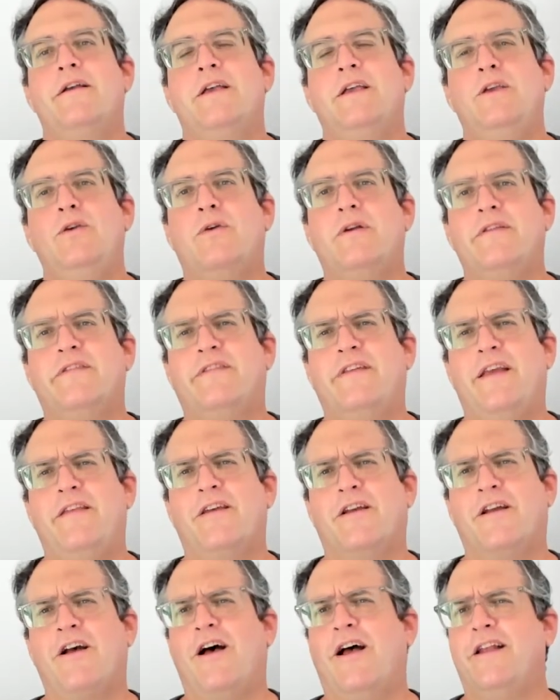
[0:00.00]
you can say the
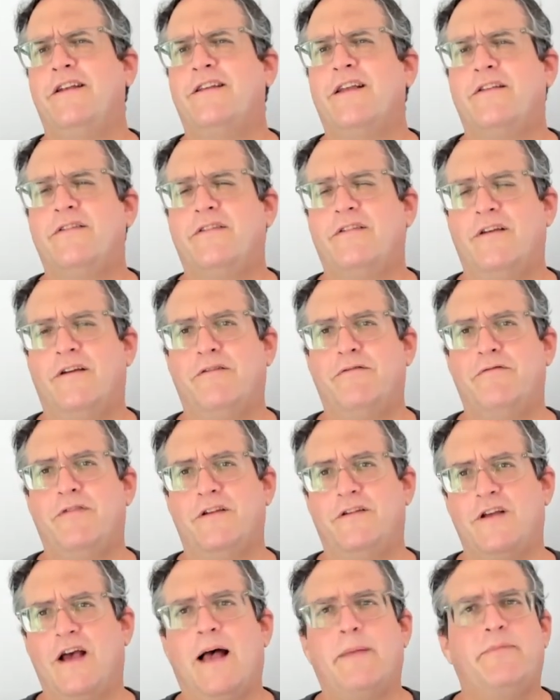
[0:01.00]
contents of the
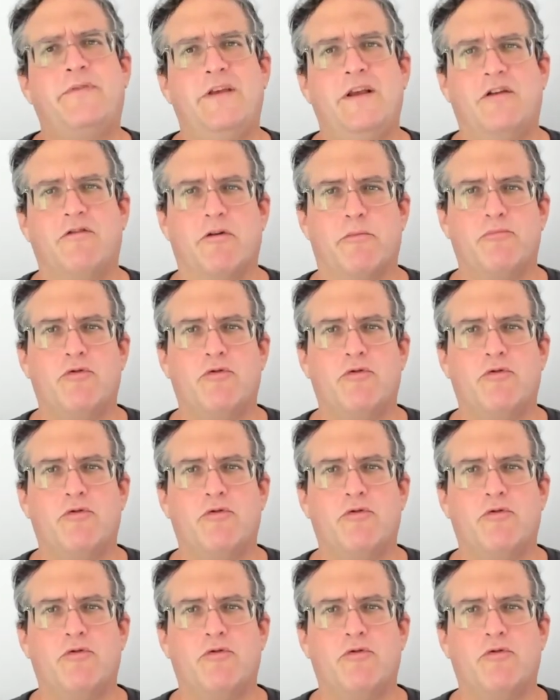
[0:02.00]
top-secret